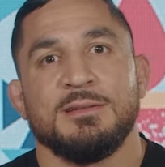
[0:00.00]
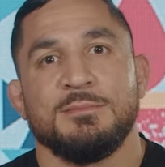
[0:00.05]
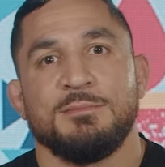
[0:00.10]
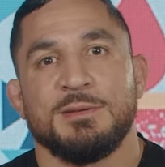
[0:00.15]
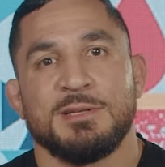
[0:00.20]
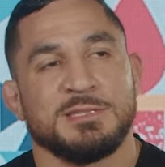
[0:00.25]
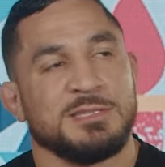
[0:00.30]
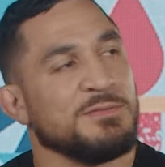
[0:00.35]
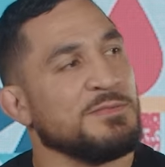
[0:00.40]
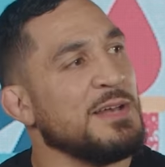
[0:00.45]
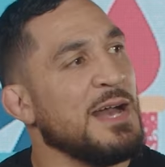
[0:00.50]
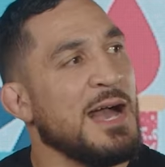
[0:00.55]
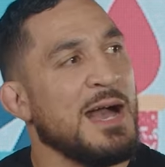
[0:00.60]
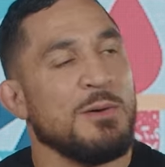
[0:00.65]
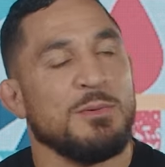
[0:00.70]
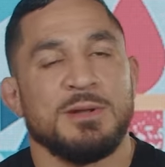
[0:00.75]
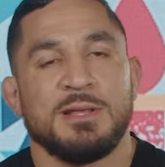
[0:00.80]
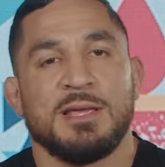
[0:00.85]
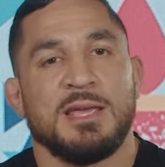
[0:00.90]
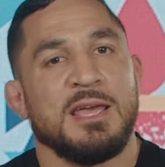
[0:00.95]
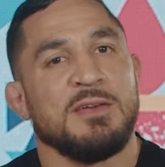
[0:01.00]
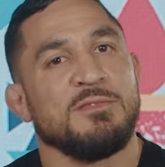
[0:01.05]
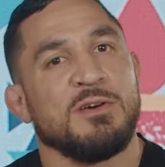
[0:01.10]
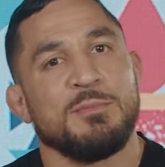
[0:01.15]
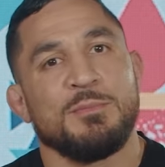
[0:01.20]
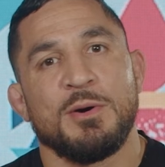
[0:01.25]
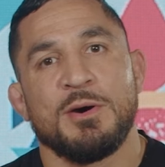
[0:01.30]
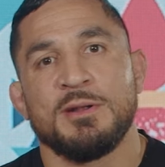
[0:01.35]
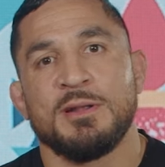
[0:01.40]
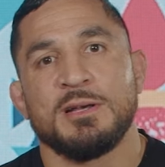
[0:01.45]
Because if God would have gave
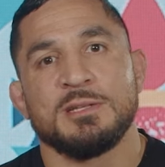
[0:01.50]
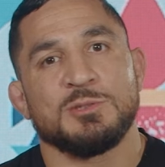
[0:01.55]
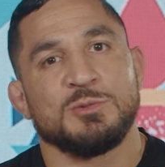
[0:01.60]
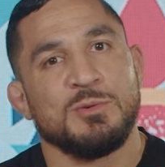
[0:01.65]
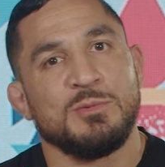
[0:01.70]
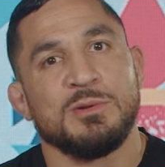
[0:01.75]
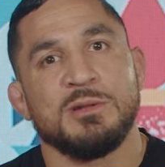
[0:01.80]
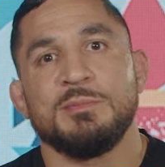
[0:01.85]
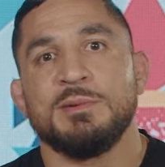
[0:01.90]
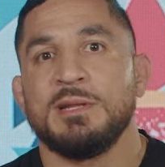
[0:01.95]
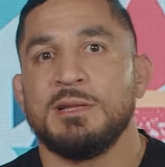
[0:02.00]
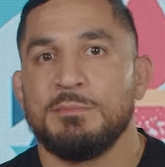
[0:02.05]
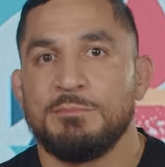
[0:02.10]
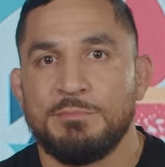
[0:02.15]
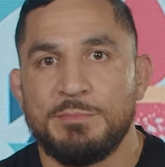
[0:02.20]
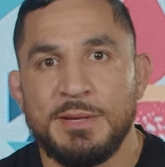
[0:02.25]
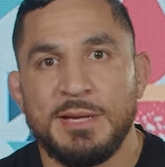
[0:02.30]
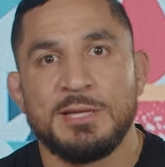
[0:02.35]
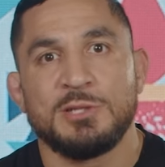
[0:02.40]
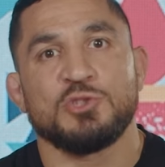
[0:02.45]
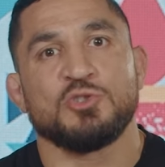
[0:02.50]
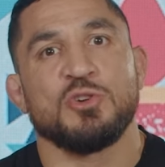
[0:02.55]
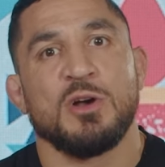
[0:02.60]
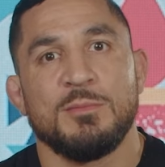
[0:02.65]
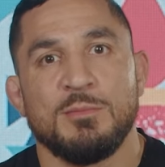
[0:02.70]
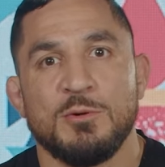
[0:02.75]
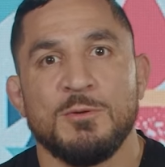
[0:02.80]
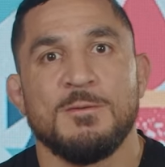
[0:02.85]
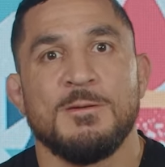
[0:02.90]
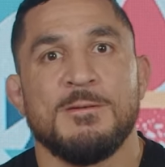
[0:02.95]
up on us, we would have been in big
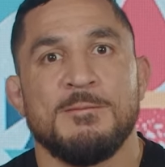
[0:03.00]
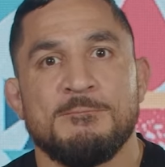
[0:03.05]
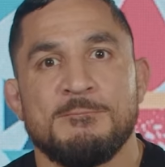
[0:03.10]
trouble.